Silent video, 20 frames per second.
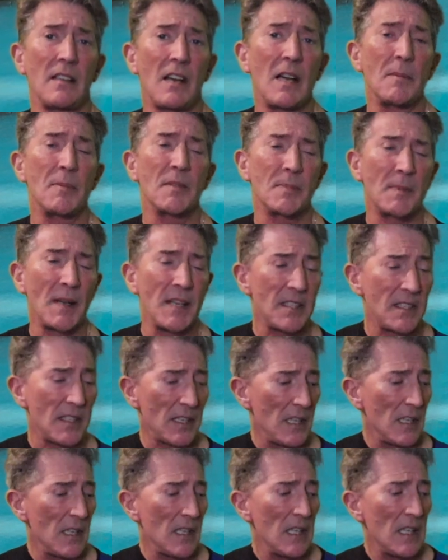hyperspace,
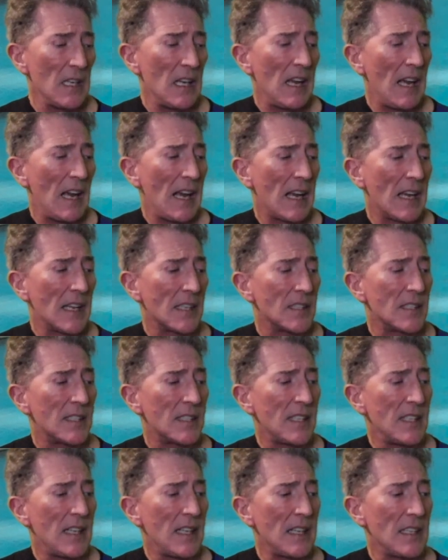and
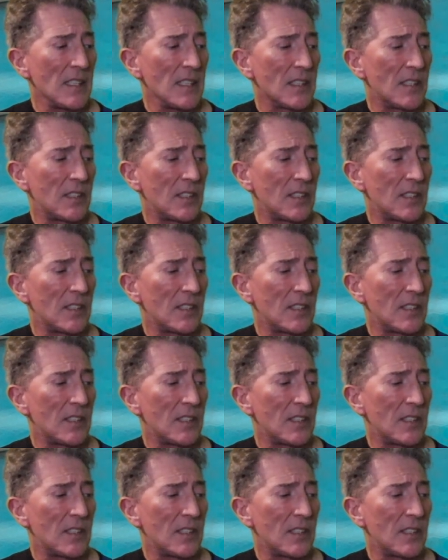it